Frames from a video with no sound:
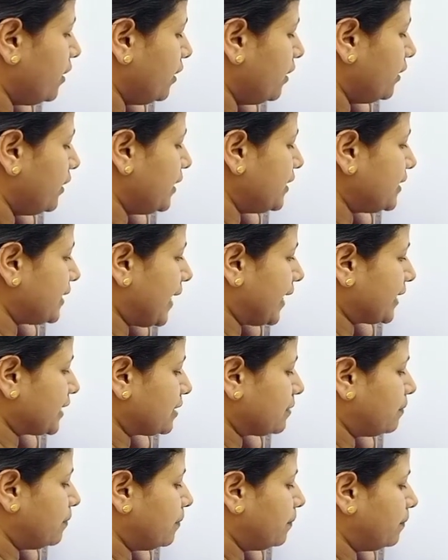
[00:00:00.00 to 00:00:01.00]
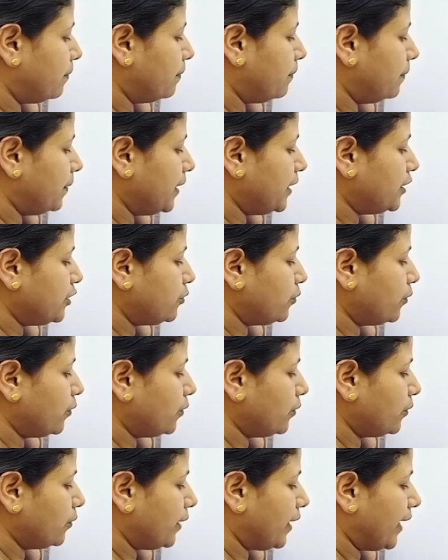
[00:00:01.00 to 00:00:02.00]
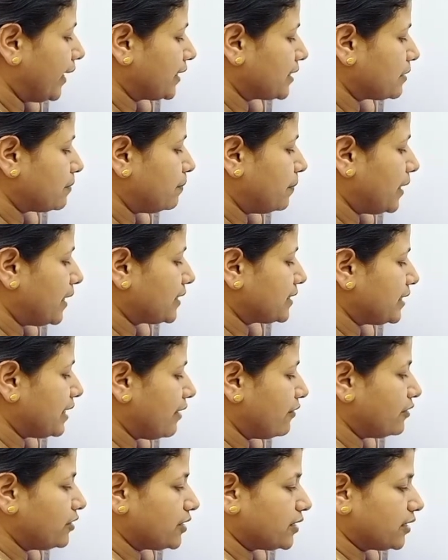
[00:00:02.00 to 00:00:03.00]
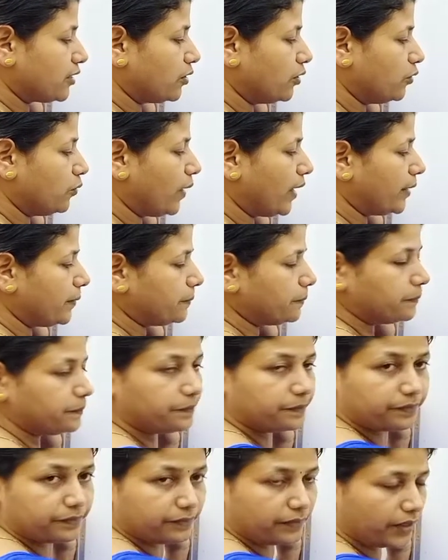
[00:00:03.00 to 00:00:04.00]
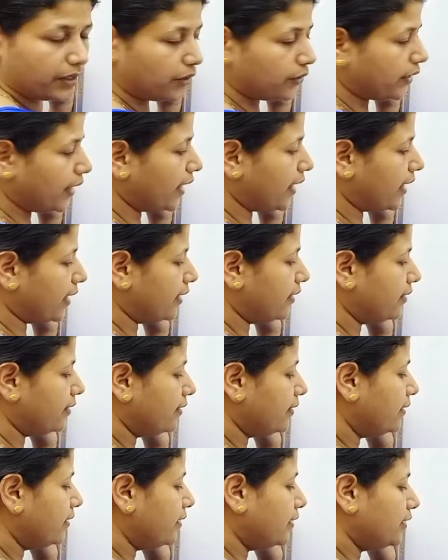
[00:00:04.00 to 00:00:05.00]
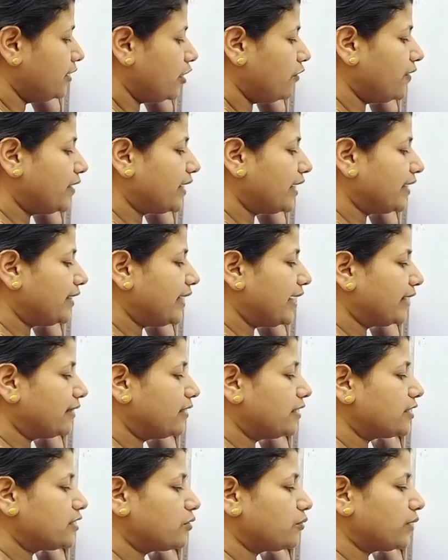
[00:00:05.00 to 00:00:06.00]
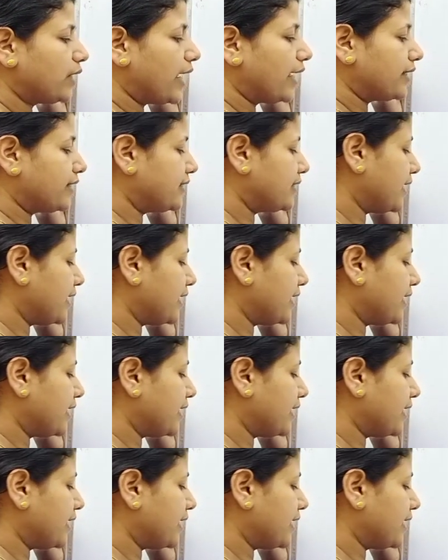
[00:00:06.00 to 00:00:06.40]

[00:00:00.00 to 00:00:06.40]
it is x into x plus 11, which is equal to 1. Okay. Now we can take this to that